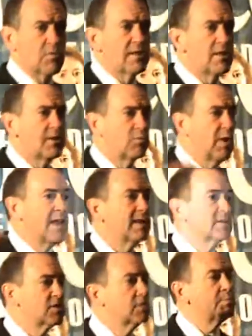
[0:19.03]
rather than
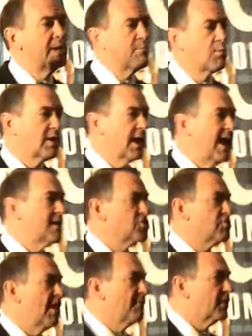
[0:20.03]
waiting until people were
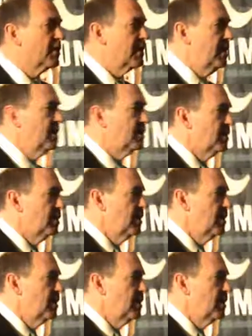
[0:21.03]
catastrophically ill.